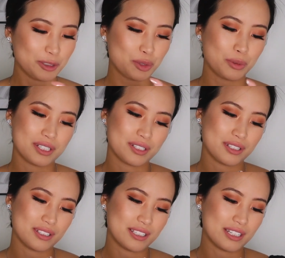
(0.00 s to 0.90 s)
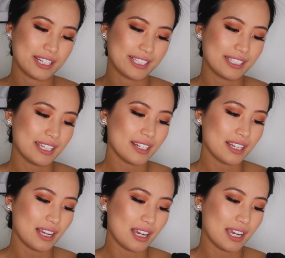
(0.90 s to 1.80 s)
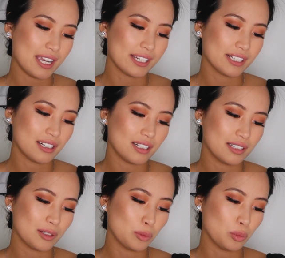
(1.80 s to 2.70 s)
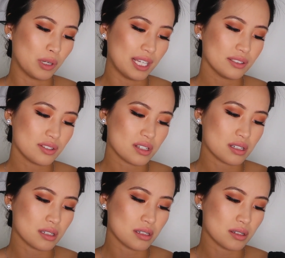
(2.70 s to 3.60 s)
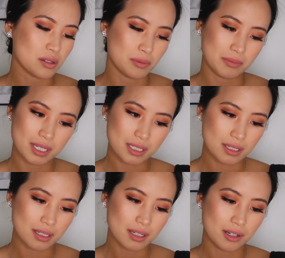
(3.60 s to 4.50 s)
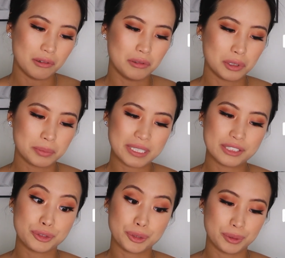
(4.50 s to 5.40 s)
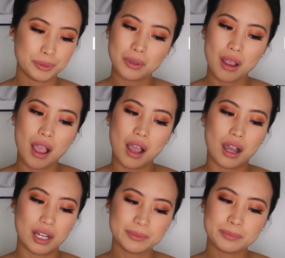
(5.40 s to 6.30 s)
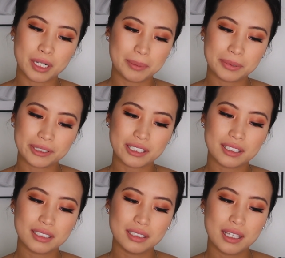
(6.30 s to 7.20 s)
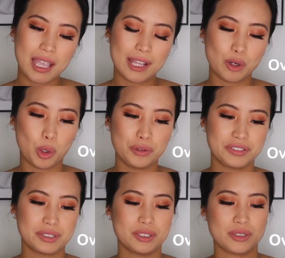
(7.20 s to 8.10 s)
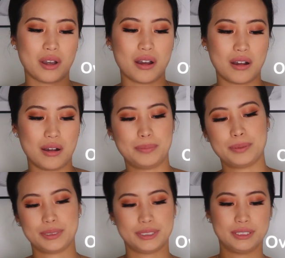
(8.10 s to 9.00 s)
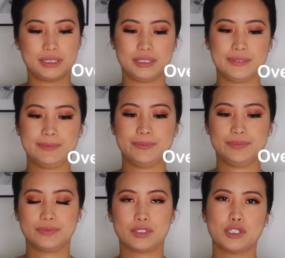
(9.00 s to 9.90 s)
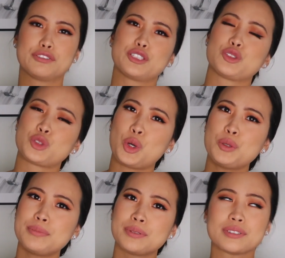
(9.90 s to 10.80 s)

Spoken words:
Which one did I get? I got Wild SUMAC, Ruby New, Hot Paprika, and Over the Top. For the taupe.